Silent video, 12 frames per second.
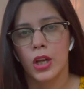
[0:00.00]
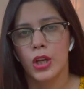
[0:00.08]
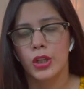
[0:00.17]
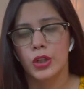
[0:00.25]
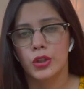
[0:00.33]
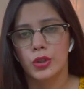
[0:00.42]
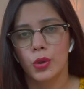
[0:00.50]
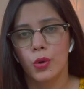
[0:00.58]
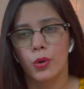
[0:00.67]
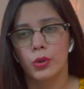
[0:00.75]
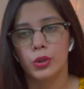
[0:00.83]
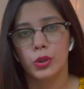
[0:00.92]
So
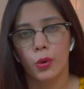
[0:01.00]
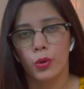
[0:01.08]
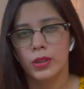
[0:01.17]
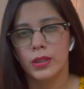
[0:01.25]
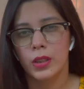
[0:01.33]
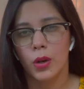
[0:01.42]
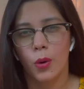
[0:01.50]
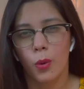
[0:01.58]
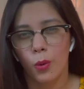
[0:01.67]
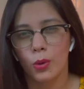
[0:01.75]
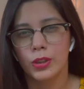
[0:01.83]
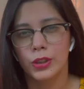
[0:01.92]
don't
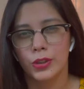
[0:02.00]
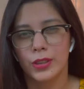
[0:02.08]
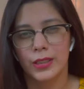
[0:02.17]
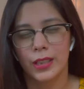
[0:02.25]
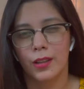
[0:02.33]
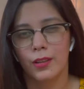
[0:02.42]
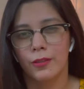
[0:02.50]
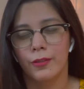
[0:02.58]
hold yourself